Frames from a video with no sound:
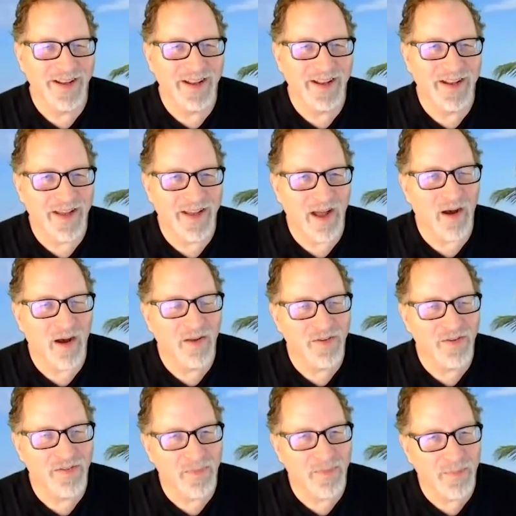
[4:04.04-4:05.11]
and it
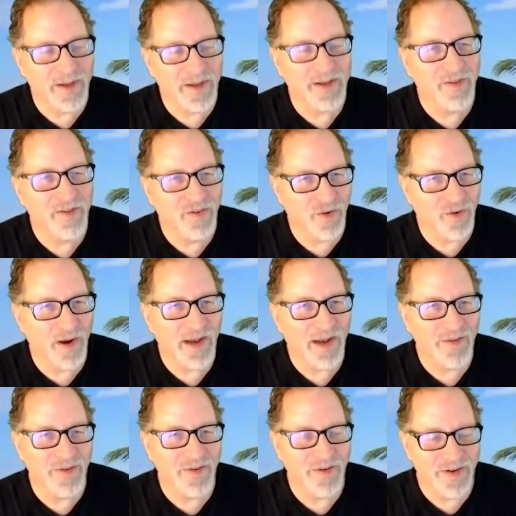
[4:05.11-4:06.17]
also is the biggest
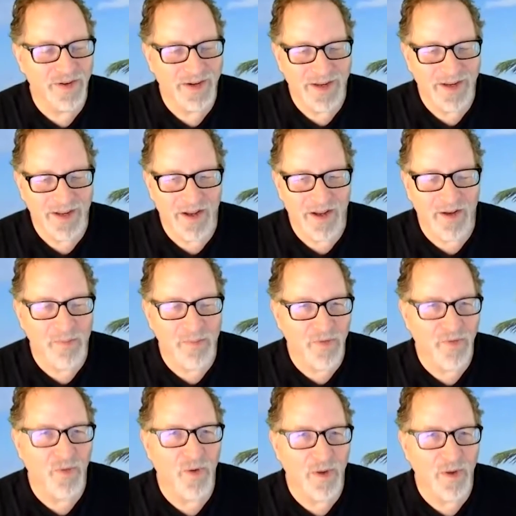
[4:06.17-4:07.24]
driver of
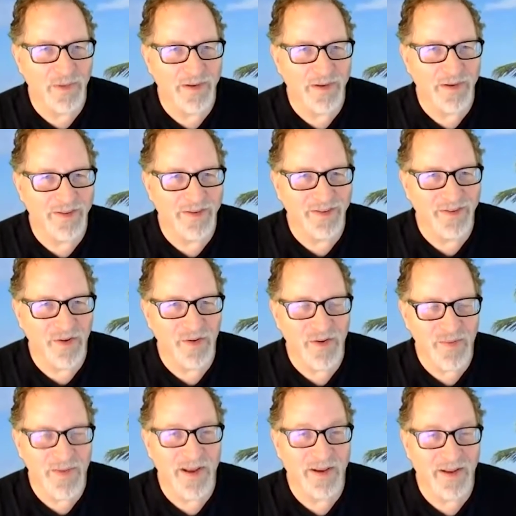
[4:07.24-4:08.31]
performance known
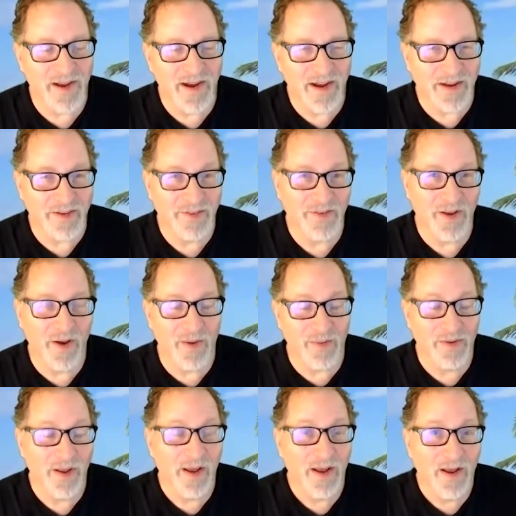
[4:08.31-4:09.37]
to mankind. So,
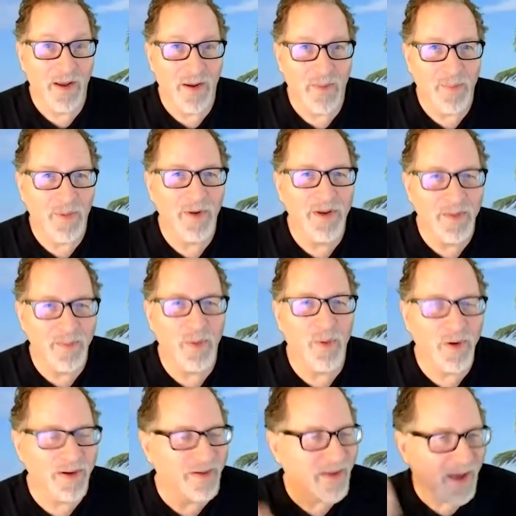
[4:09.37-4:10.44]
a pretty
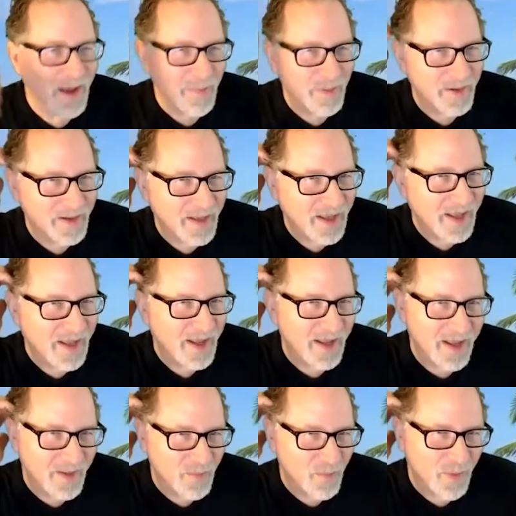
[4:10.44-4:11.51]
important topic.
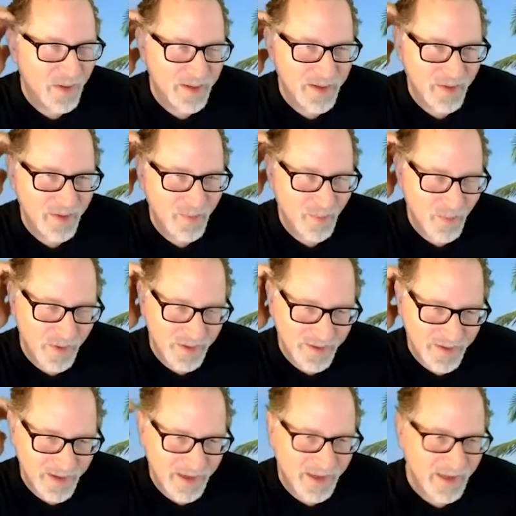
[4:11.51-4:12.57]
And what
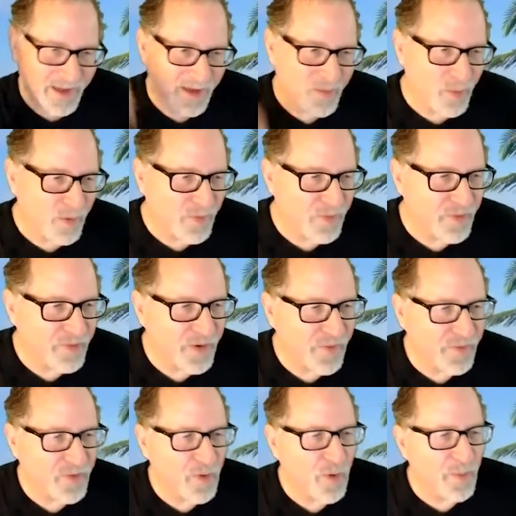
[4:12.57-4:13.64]
what I, I'd worked for
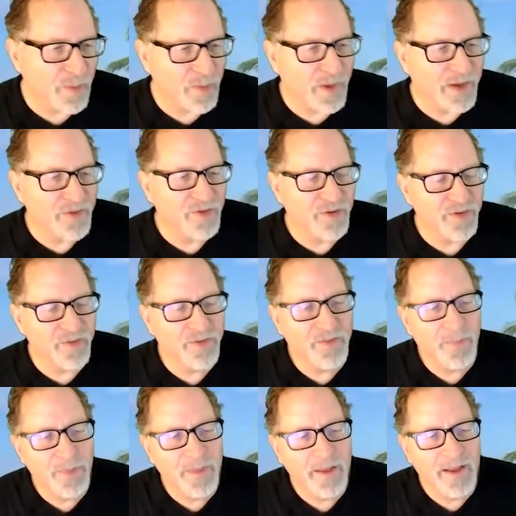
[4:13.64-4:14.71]
several corporations,
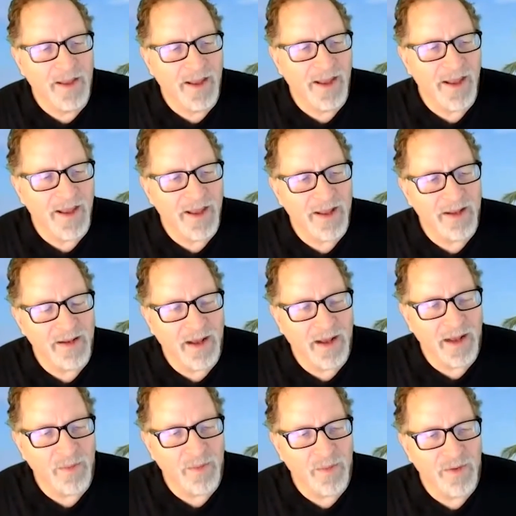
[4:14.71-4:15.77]
and
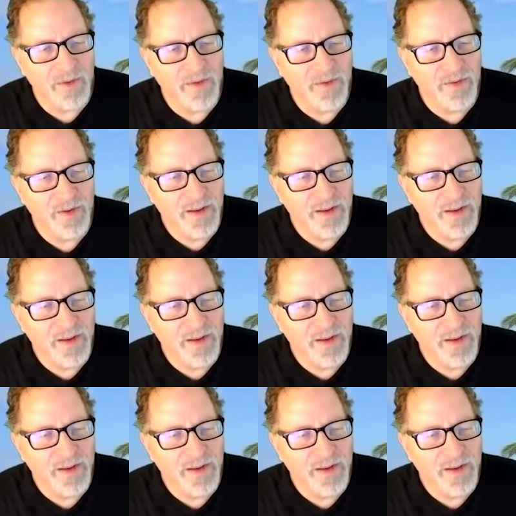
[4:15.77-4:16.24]
I was.